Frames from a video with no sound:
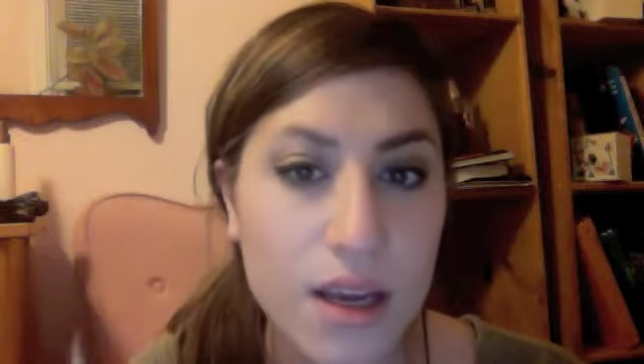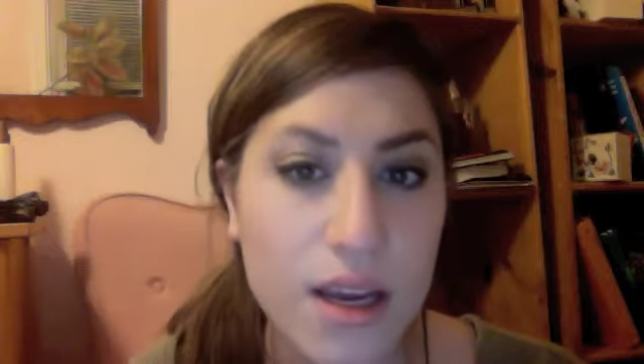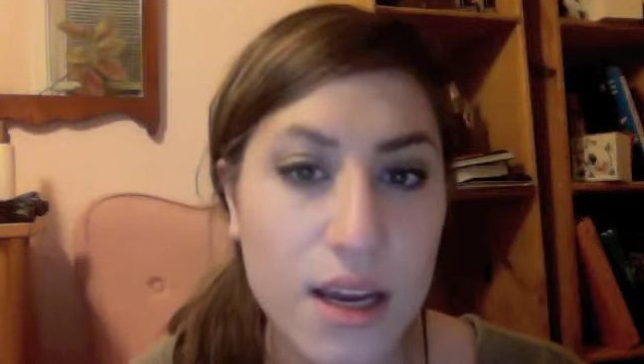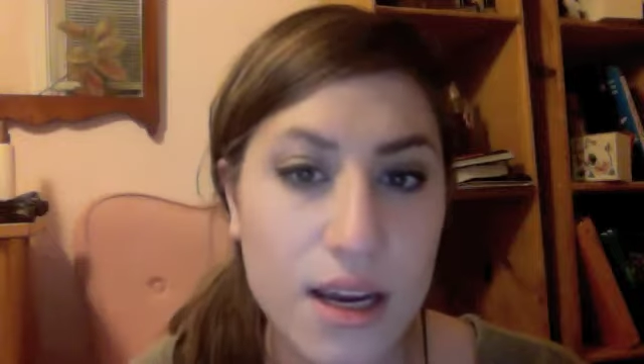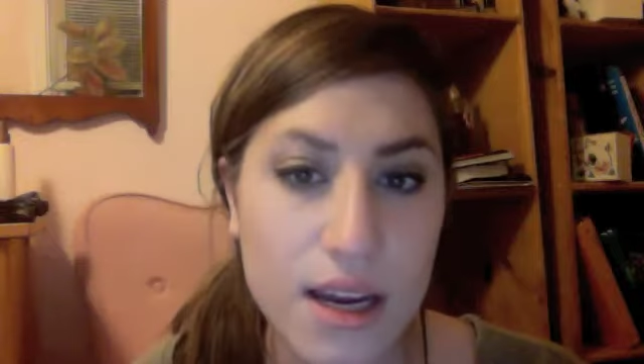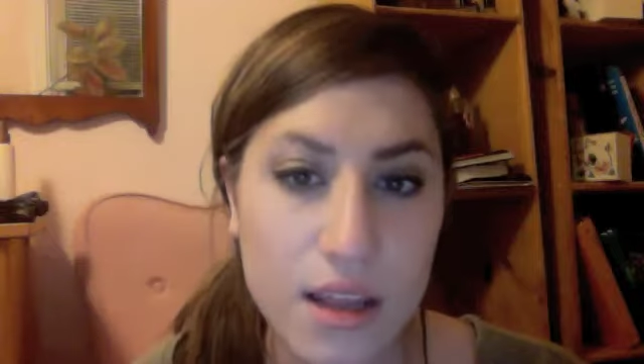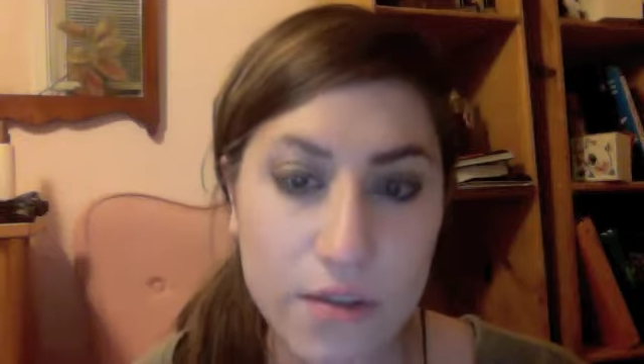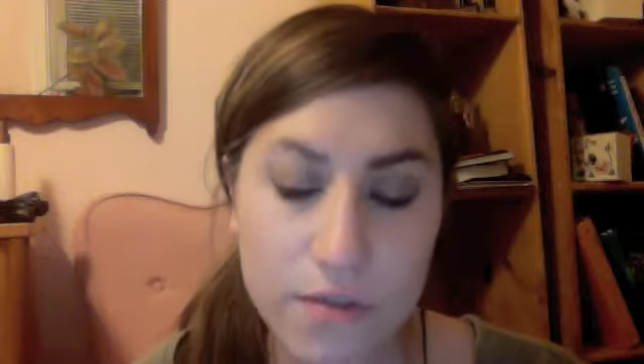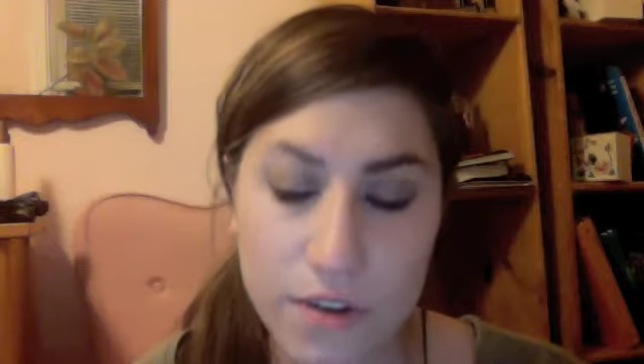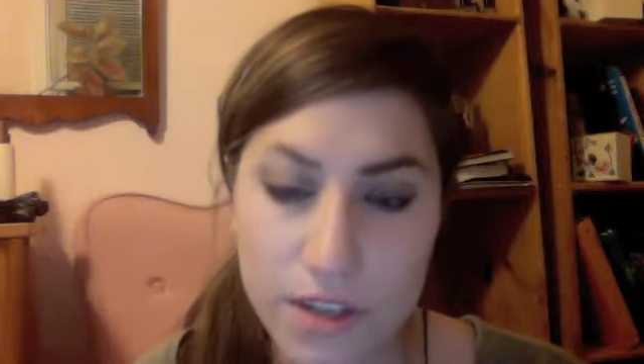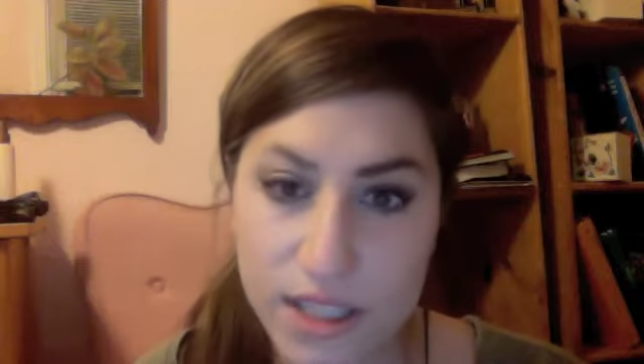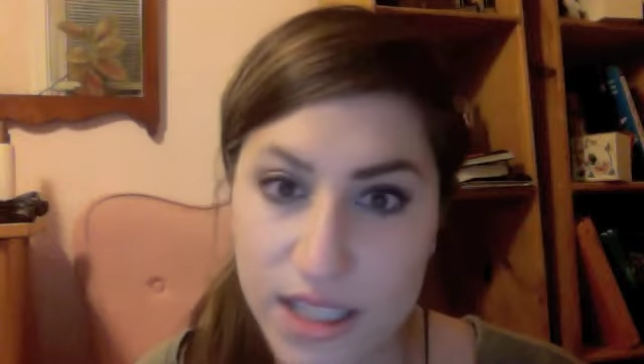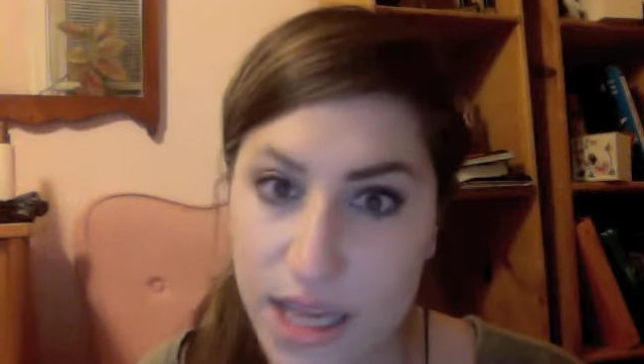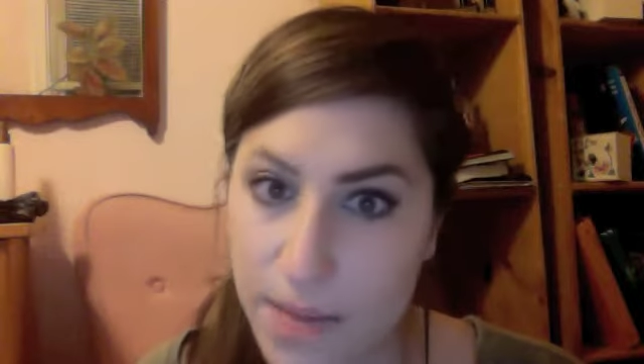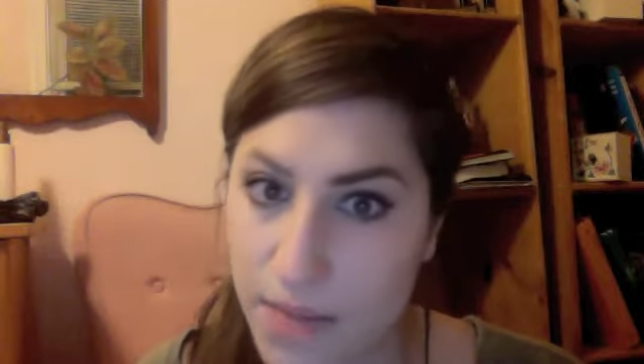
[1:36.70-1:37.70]
Now the
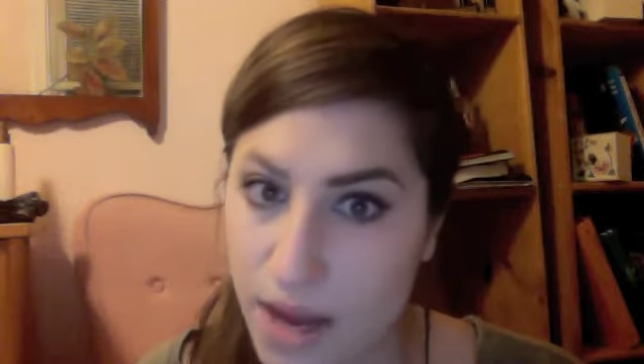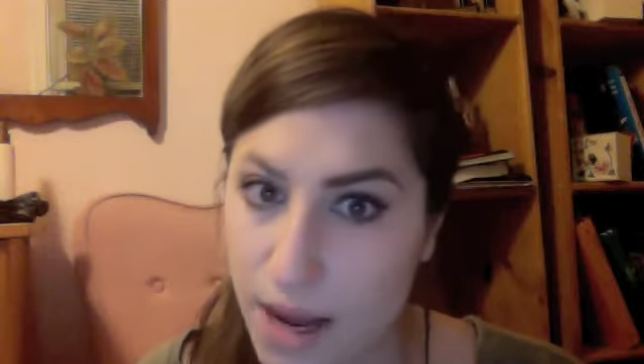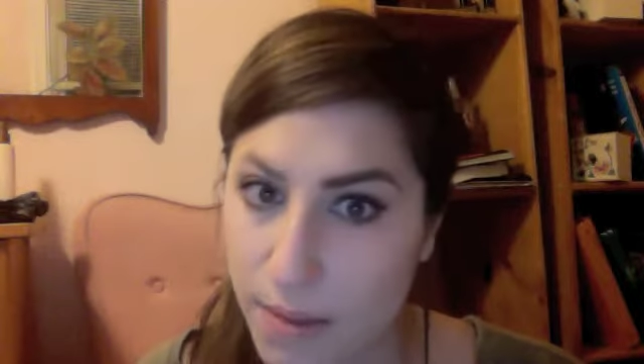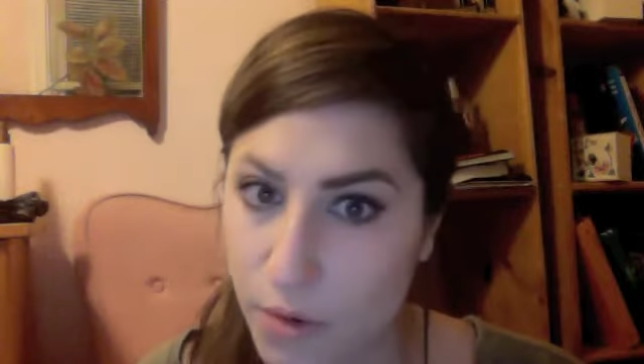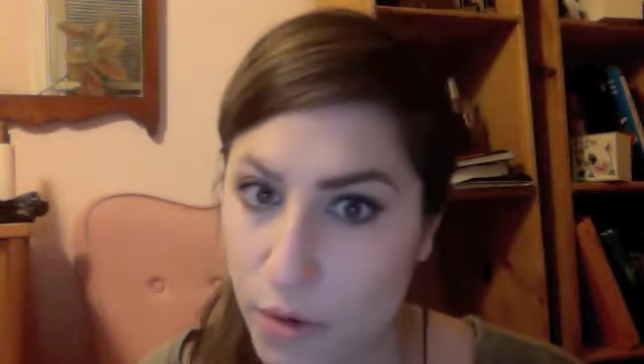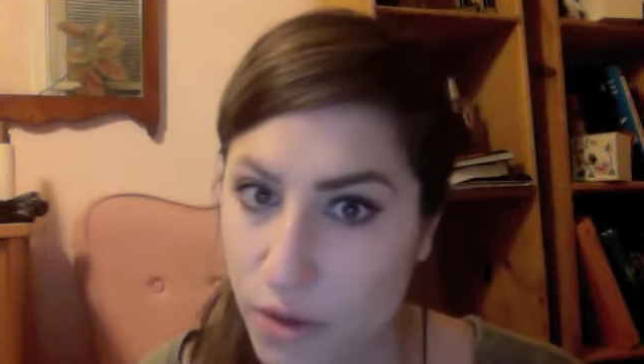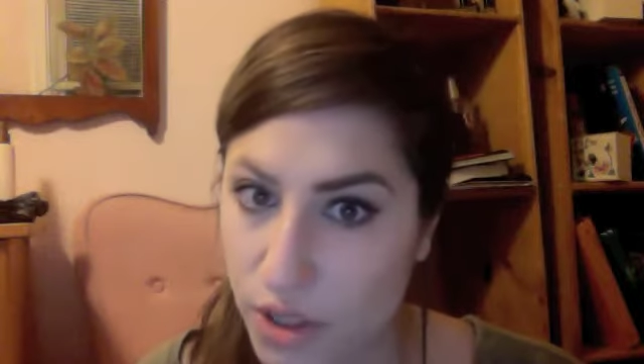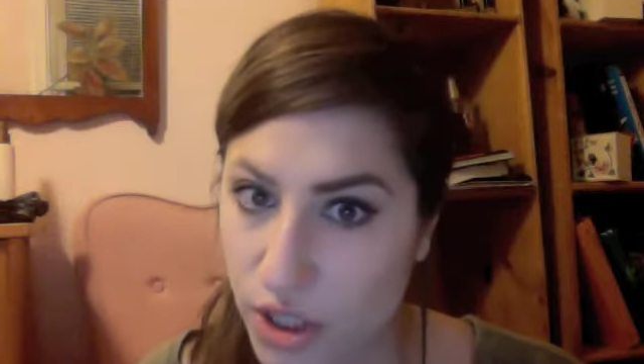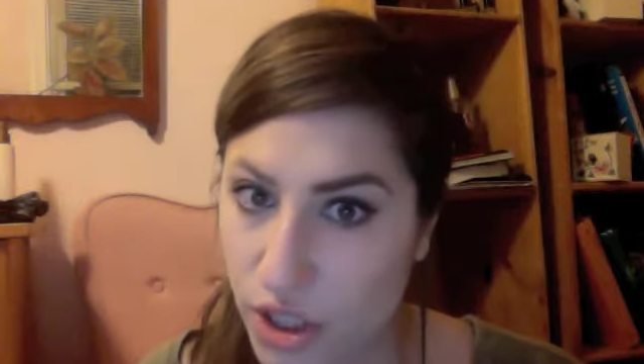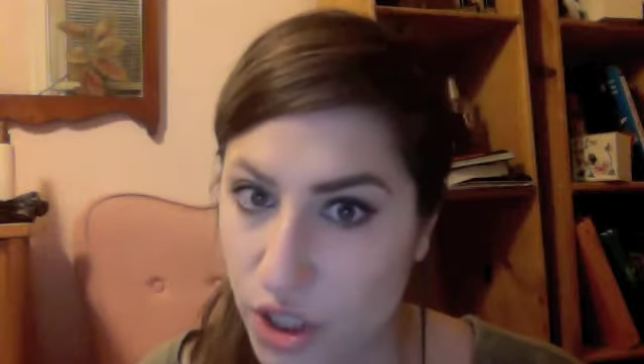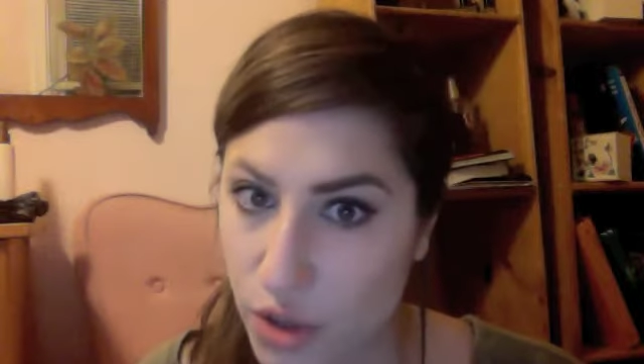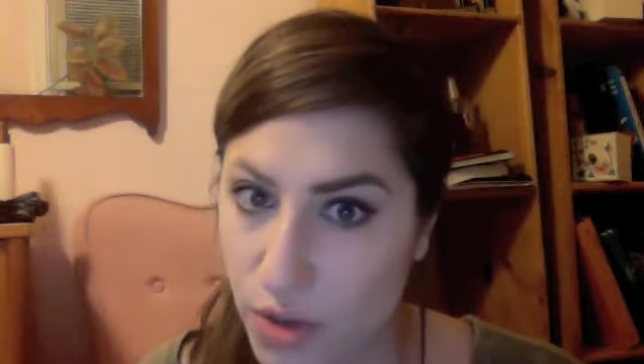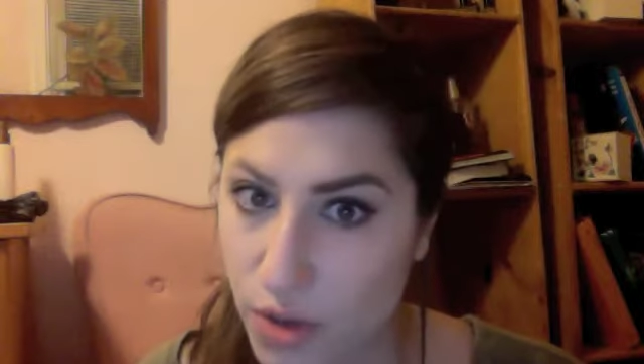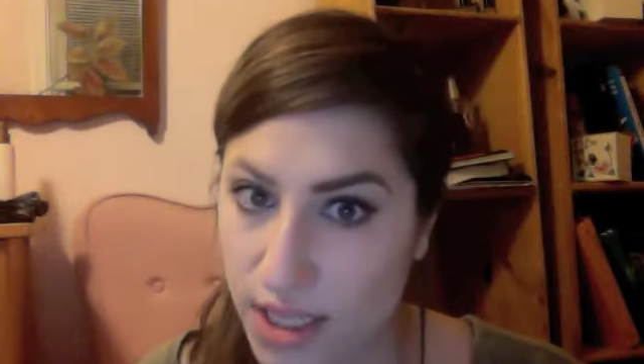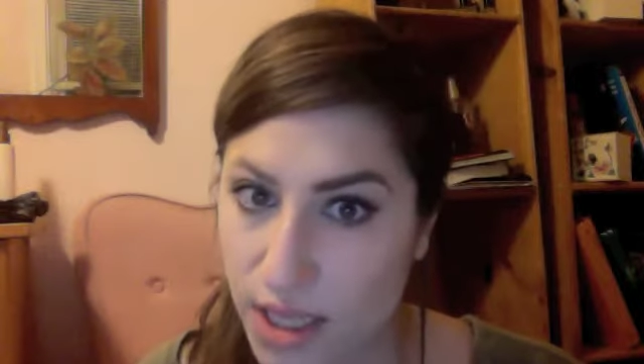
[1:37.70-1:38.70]
first step that I'm going to
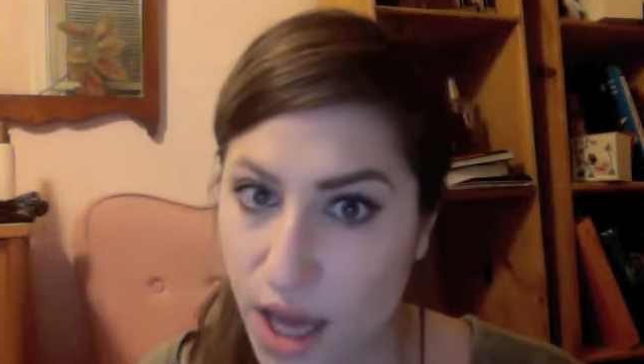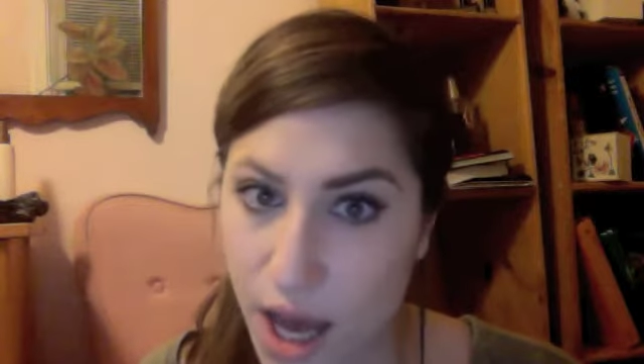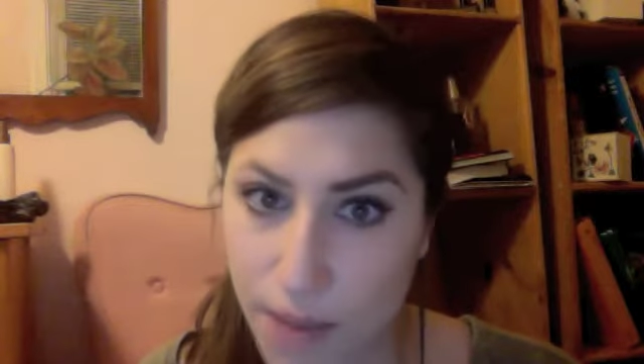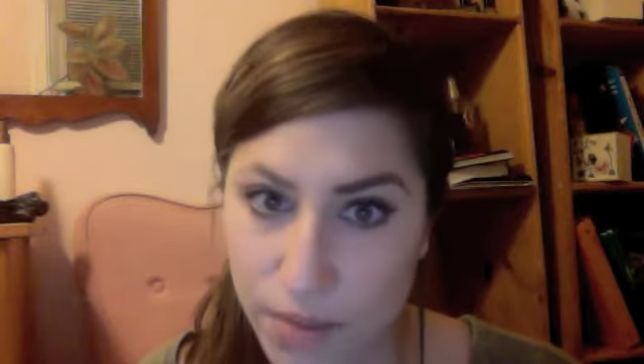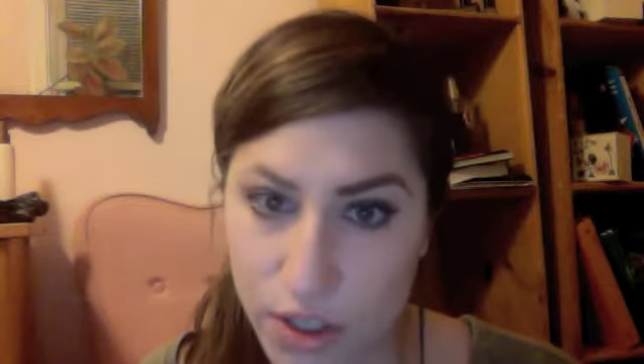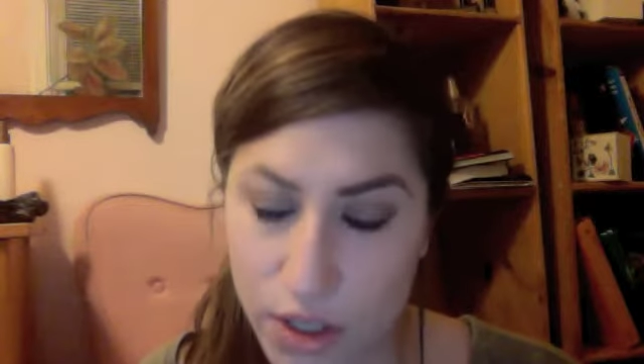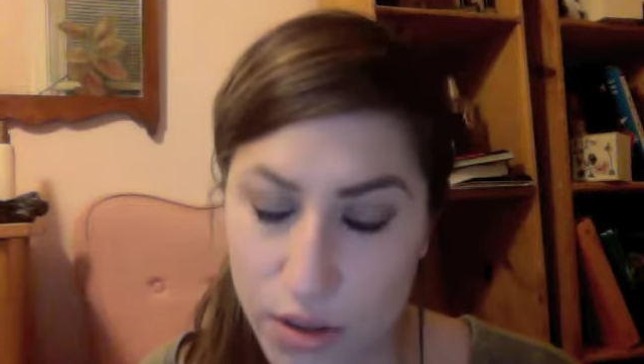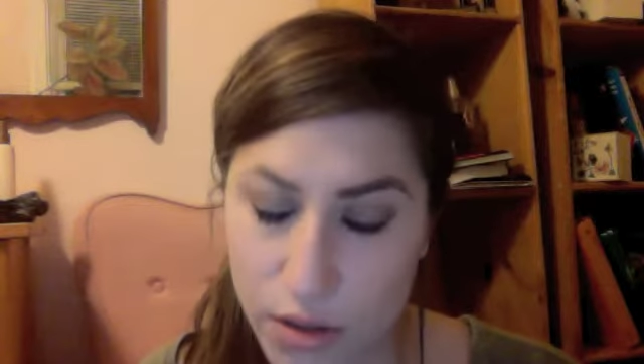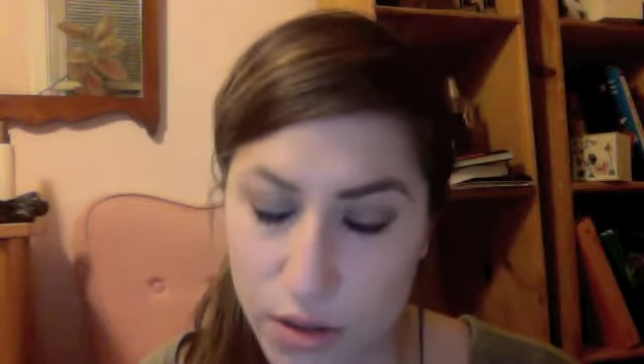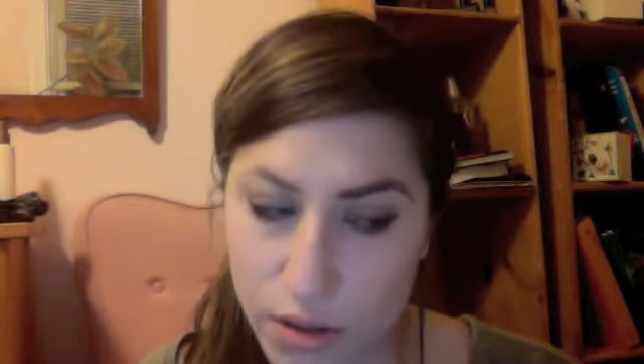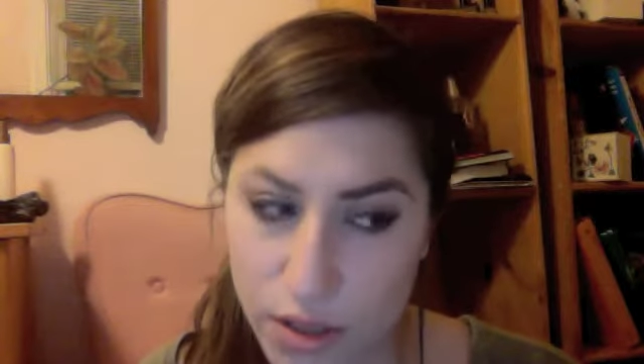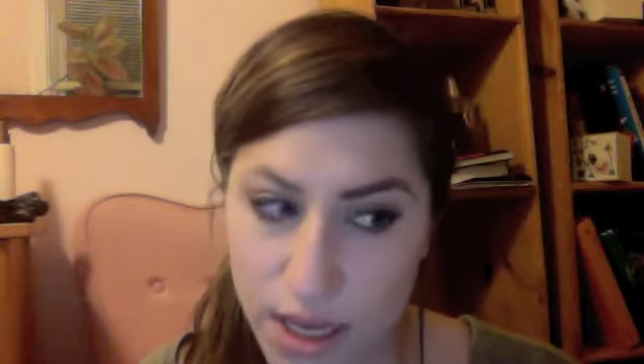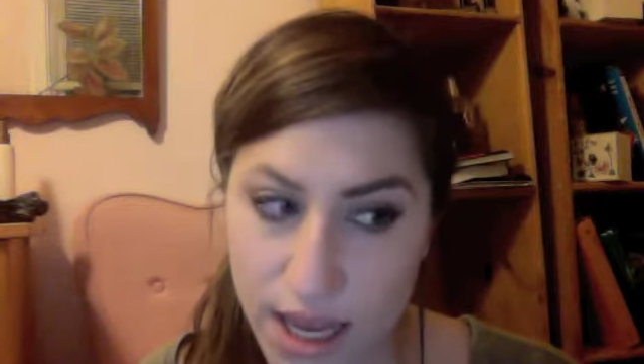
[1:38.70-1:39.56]
do is optional,